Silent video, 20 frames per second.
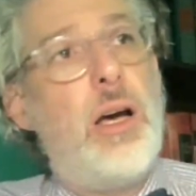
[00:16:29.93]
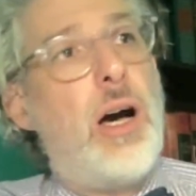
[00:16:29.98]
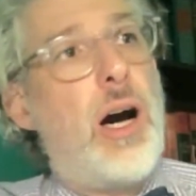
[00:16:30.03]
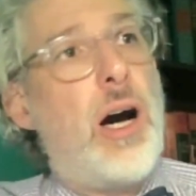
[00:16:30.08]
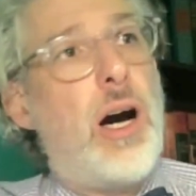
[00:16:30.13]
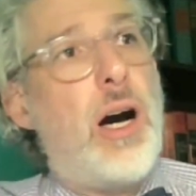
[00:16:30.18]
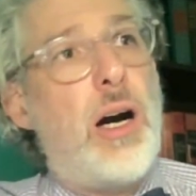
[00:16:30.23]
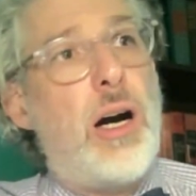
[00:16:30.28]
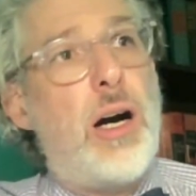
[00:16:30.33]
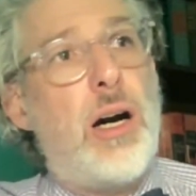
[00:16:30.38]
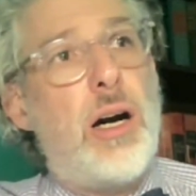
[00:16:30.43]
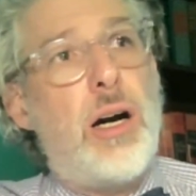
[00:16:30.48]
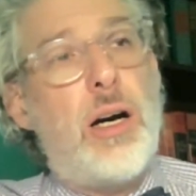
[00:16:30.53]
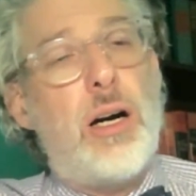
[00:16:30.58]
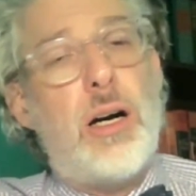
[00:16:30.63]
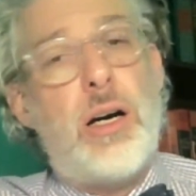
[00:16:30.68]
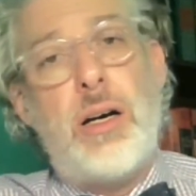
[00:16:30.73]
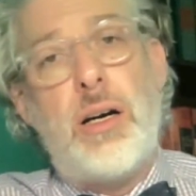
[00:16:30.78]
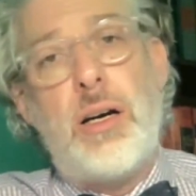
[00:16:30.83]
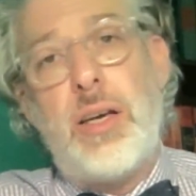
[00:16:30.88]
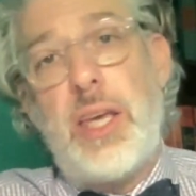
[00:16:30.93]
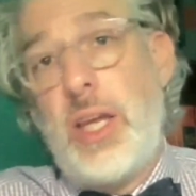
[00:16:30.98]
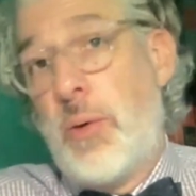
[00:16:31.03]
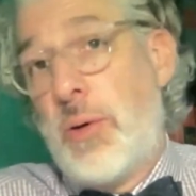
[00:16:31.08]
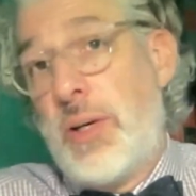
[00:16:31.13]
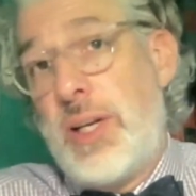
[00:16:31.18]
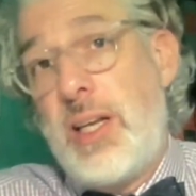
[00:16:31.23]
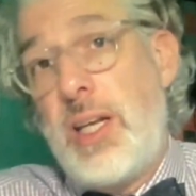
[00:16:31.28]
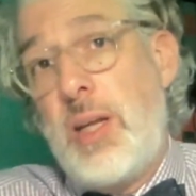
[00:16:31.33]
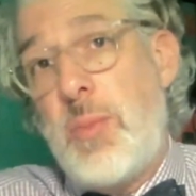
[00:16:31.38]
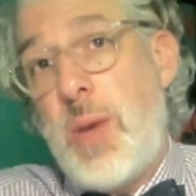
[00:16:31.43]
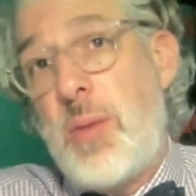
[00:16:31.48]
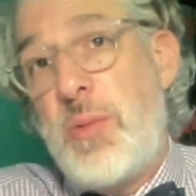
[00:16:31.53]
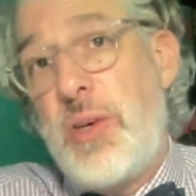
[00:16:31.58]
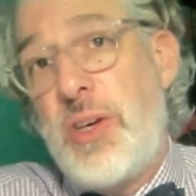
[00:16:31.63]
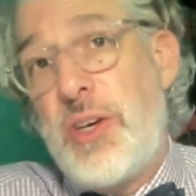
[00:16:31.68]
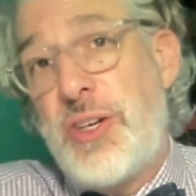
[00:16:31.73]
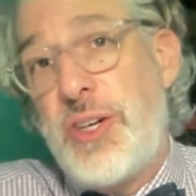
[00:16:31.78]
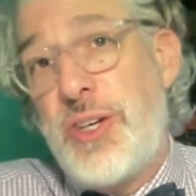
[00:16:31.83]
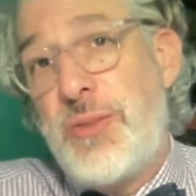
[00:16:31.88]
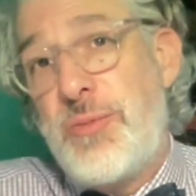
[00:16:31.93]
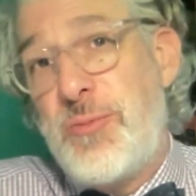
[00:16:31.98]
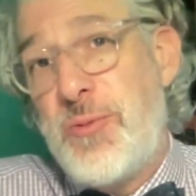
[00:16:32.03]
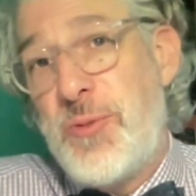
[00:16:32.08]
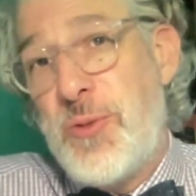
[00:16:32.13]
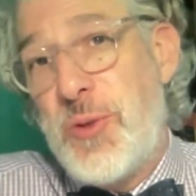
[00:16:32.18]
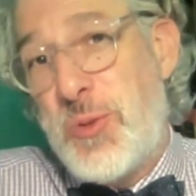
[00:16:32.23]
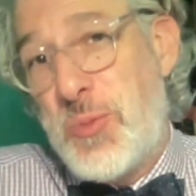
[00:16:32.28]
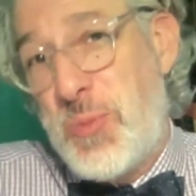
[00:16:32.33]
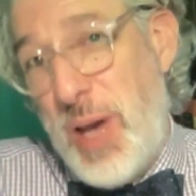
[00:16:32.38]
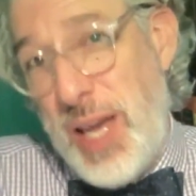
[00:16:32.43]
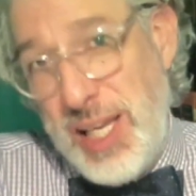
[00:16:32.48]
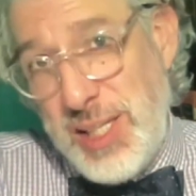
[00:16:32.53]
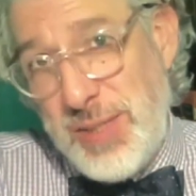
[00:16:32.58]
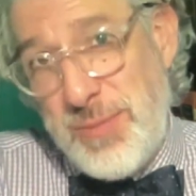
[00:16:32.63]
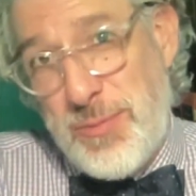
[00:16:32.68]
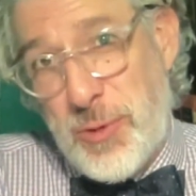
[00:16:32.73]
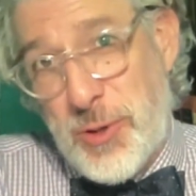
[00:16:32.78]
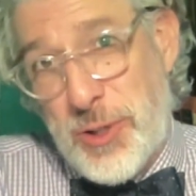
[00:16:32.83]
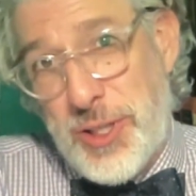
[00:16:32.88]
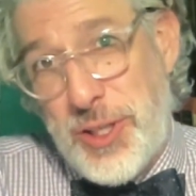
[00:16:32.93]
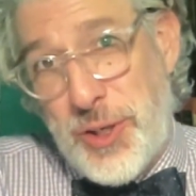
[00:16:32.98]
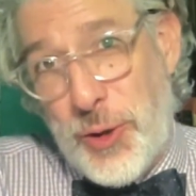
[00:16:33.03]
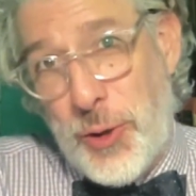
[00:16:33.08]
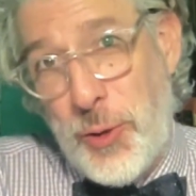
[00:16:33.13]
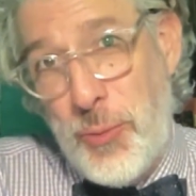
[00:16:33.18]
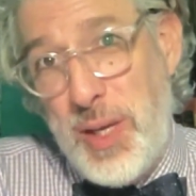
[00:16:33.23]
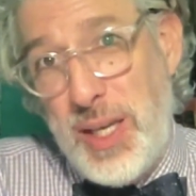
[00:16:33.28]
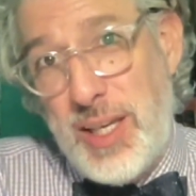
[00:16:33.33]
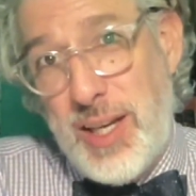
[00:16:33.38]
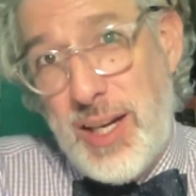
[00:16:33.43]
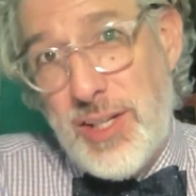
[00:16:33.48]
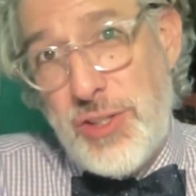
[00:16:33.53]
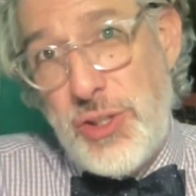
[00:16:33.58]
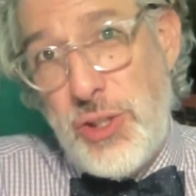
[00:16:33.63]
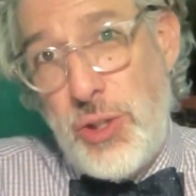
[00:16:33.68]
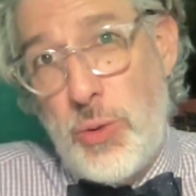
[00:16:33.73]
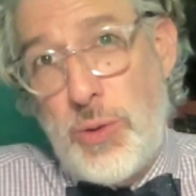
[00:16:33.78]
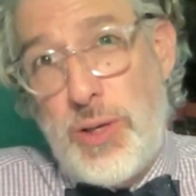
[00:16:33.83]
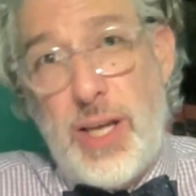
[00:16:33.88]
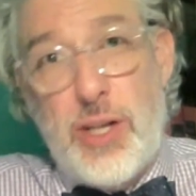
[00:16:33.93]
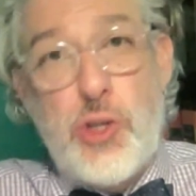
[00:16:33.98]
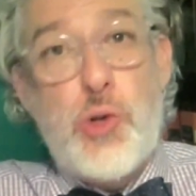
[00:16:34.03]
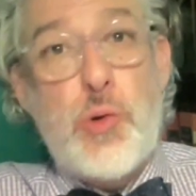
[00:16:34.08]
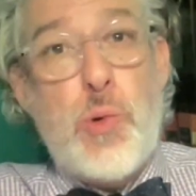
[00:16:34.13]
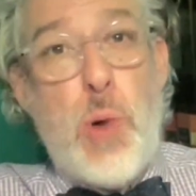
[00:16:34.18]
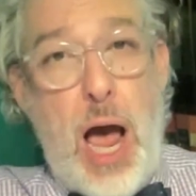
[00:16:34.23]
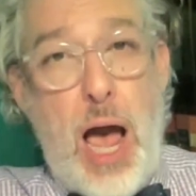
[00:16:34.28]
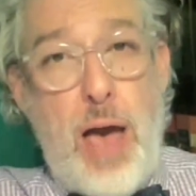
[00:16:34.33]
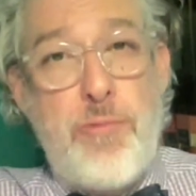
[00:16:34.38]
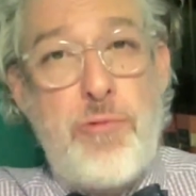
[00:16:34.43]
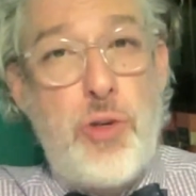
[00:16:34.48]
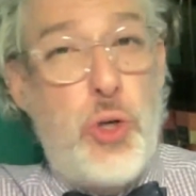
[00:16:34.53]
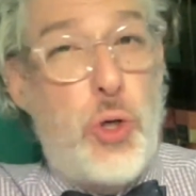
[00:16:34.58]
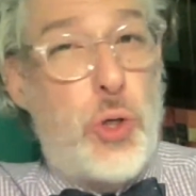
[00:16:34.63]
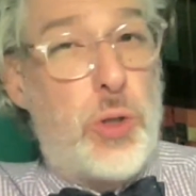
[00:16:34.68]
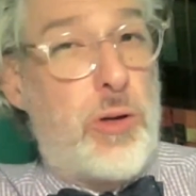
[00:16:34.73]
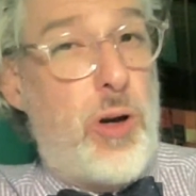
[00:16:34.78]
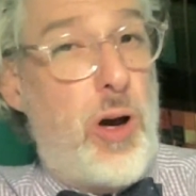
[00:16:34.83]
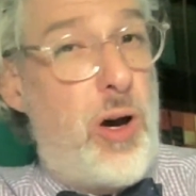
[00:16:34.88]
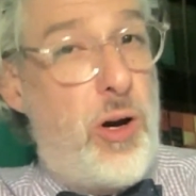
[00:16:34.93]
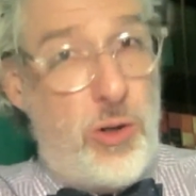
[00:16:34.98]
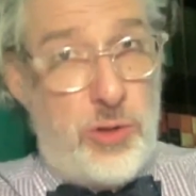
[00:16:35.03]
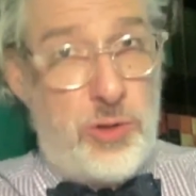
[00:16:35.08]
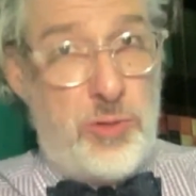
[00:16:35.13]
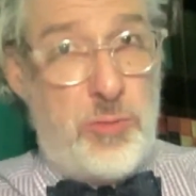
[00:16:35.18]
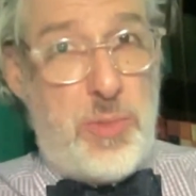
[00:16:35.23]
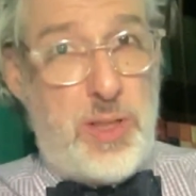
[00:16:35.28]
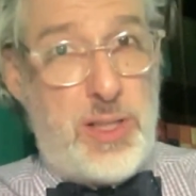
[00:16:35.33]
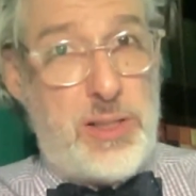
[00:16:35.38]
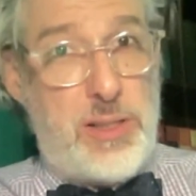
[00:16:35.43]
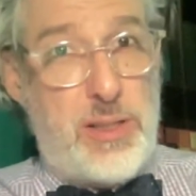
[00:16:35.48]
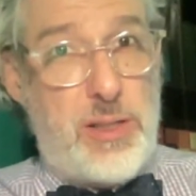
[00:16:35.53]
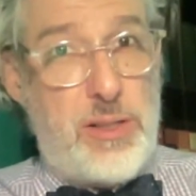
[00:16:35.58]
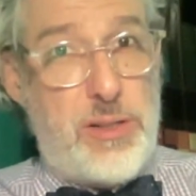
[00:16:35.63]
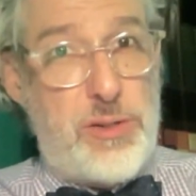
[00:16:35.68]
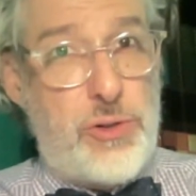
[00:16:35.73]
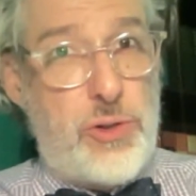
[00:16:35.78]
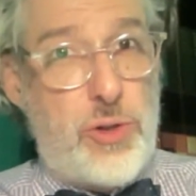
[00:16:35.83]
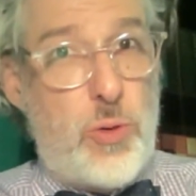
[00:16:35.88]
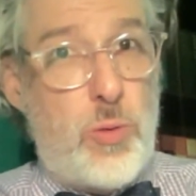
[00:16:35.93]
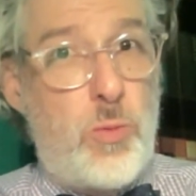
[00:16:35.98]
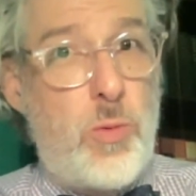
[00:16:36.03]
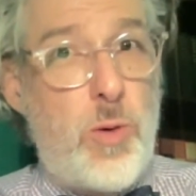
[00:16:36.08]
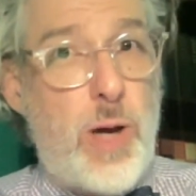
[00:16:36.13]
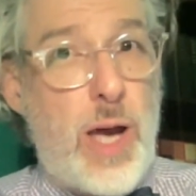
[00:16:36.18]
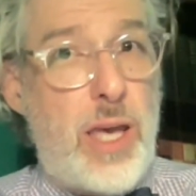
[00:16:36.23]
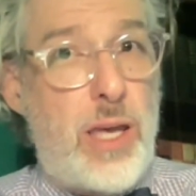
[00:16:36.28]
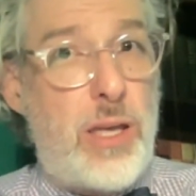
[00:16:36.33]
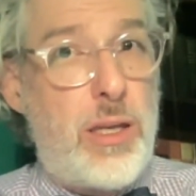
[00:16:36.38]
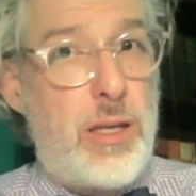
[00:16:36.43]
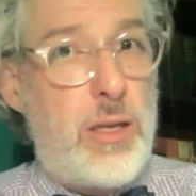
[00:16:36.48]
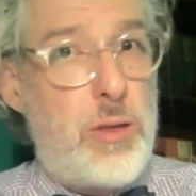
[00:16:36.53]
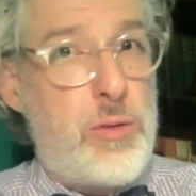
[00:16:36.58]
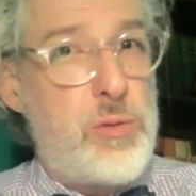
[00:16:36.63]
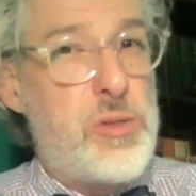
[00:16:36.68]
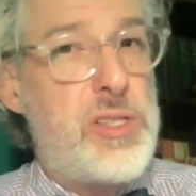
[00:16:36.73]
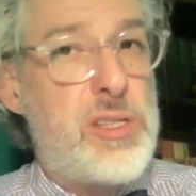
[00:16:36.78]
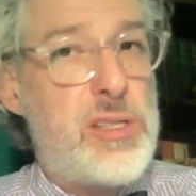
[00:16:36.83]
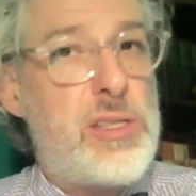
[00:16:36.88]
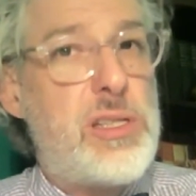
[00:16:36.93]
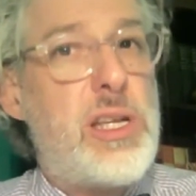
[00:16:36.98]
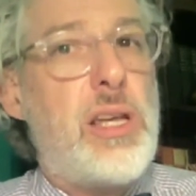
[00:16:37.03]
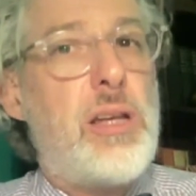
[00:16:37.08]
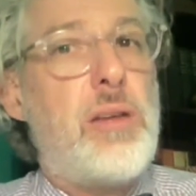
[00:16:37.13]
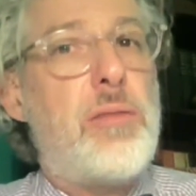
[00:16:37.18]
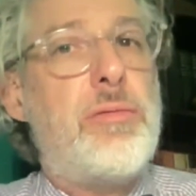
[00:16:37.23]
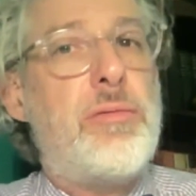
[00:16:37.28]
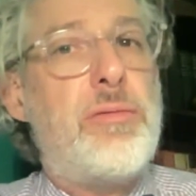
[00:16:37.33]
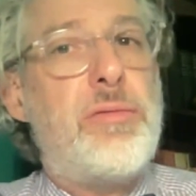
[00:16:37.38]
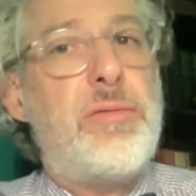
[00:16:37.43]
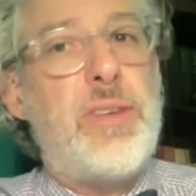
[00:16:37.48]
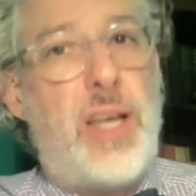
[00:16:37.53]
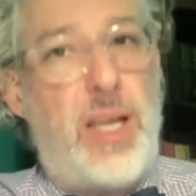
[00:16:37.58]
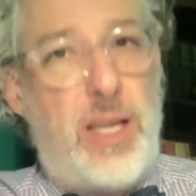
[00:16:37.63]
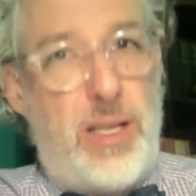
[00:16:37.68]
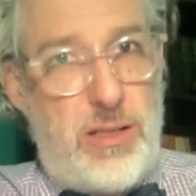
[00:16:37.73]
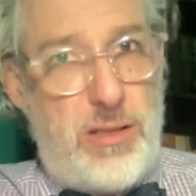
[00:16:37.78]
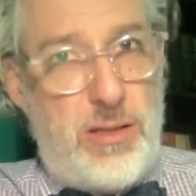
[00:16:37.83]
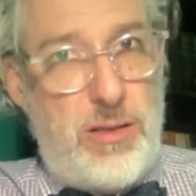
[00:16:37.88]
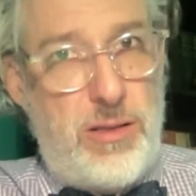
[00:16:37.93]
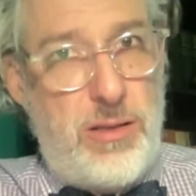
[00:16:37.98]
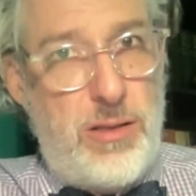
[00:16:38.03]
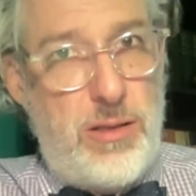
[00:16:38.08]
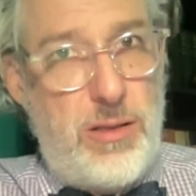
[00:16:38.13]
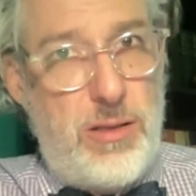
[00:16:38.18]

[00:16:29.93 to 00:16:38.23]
you know, indie might be a good space for you because you can drive your own business the way you see fit.